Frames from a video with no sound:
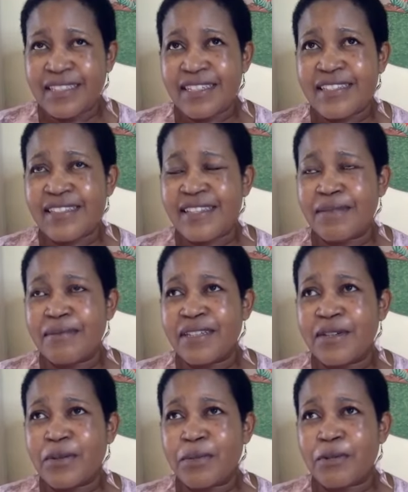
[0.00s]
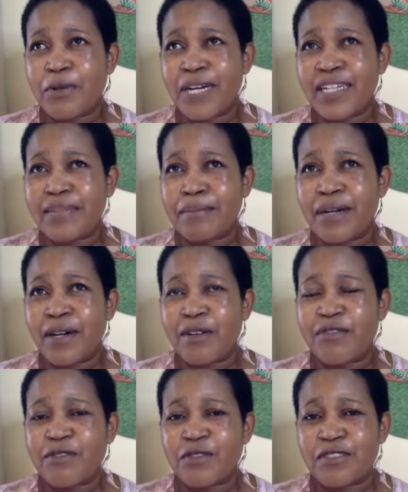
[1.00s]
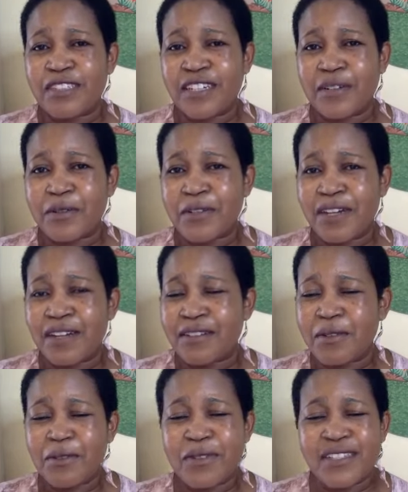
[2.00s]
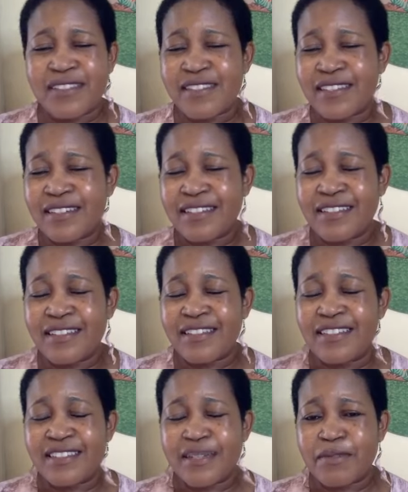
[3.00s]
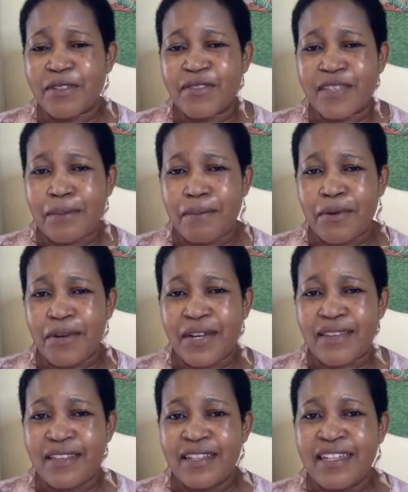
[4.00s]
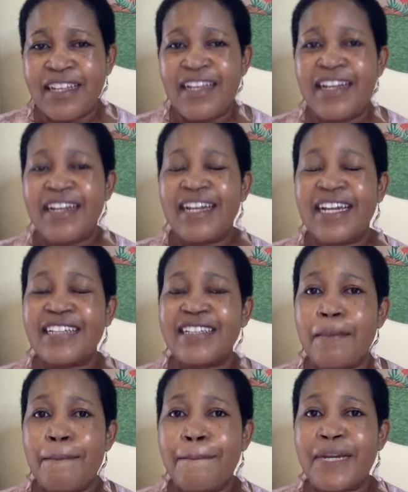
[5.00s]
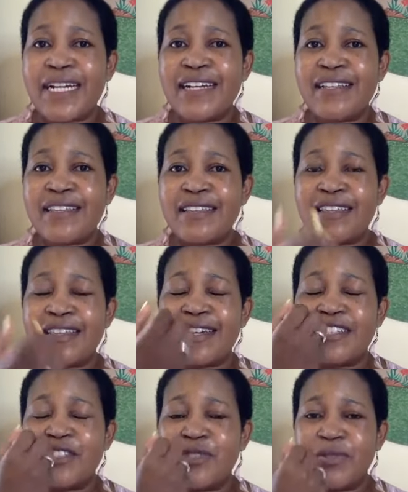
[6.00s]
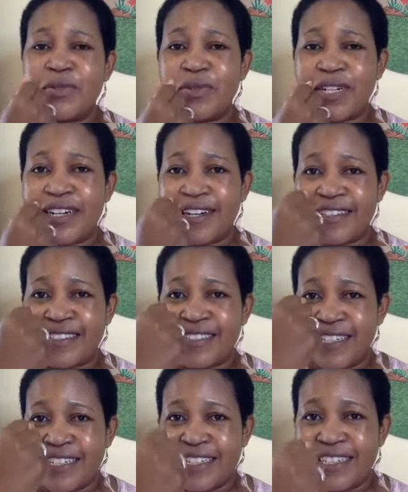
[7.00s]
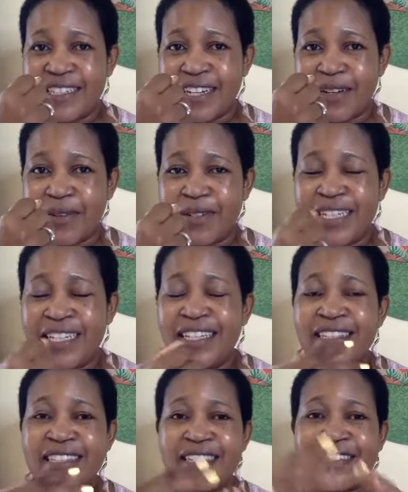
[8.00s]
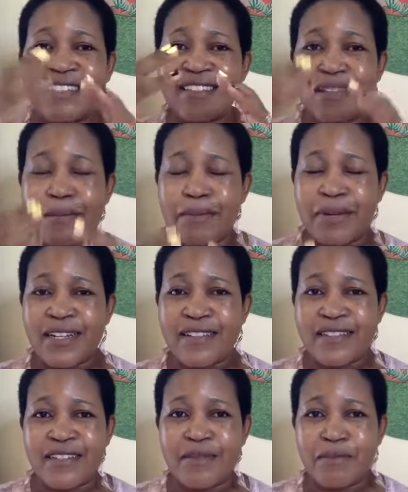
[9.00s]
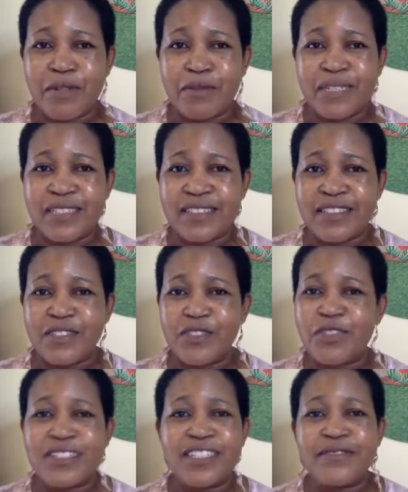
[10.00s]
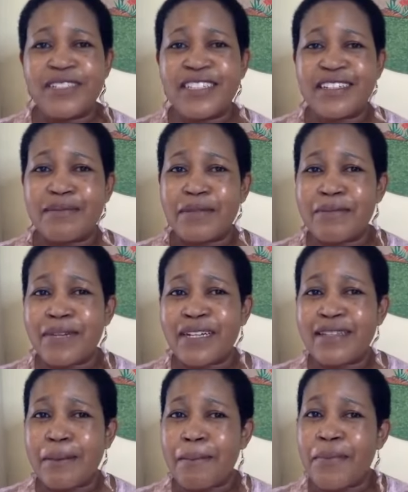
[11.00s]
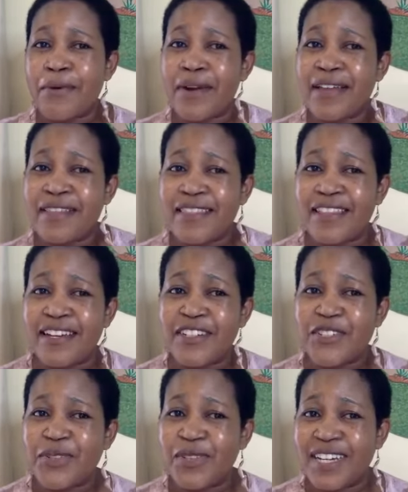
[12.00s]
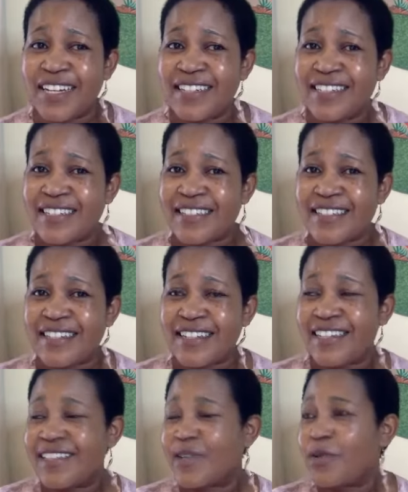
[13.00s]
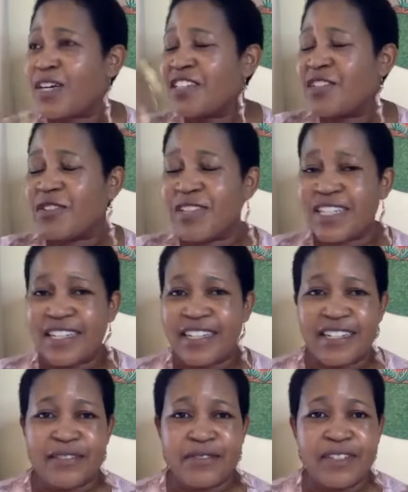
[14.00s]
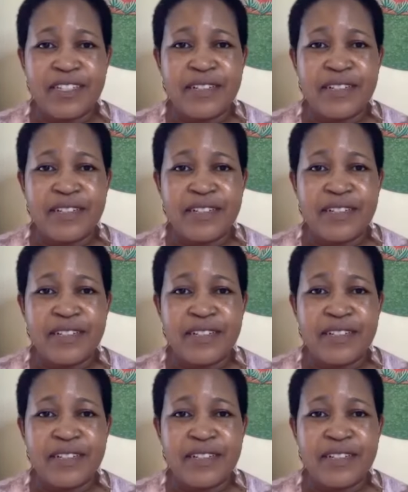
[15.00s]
There's something quite powerful. I'll always say this in terms of the breath. Like the breath that you are taking now, this is the present moment. You don't even remember the breath that you had yesterday and the one you're gonna have